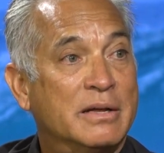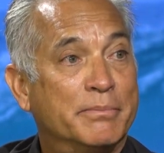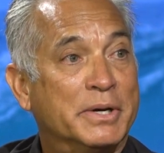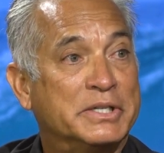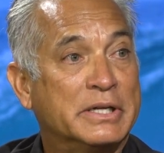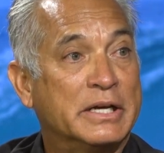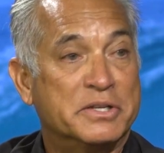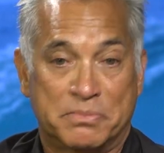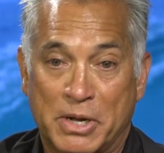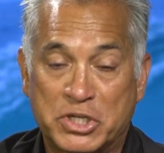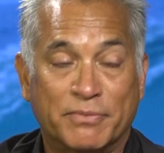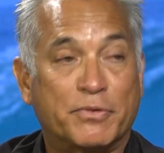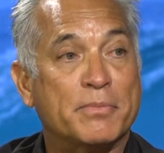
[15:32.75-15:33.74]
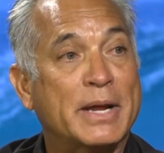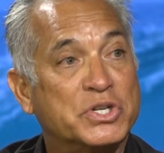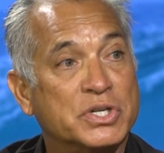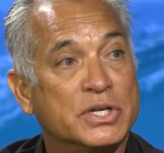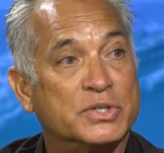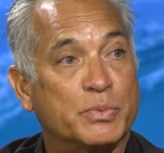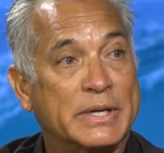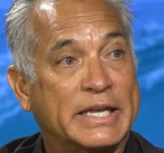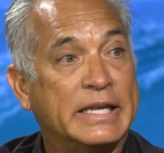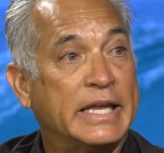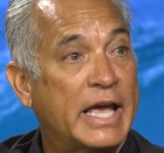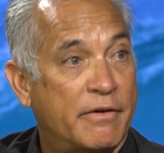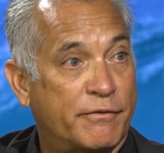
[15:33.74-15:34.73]
But uh, as much information as we can
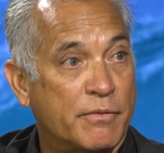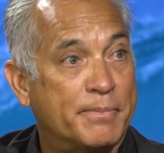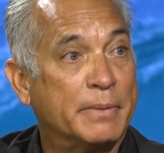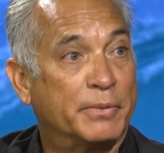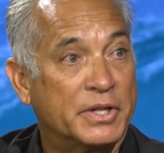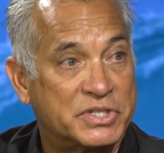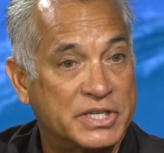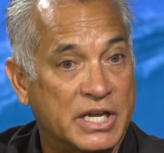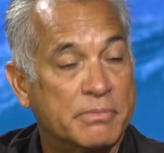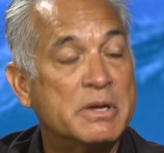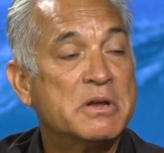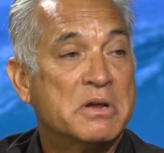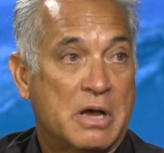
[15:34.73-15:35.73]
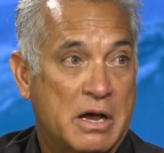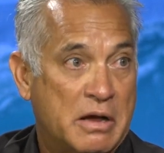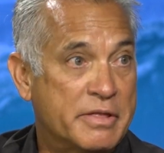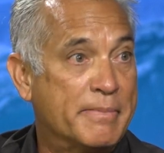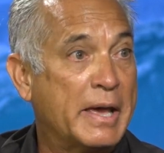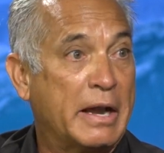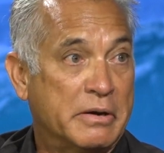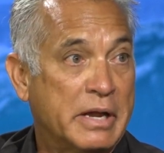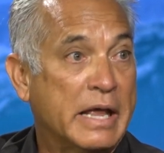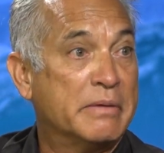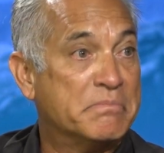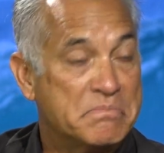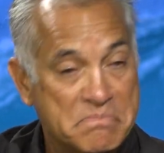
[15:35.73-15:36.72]
get from people that see them, uh, the better.
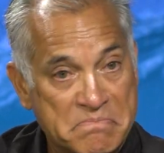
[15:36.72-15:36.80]
And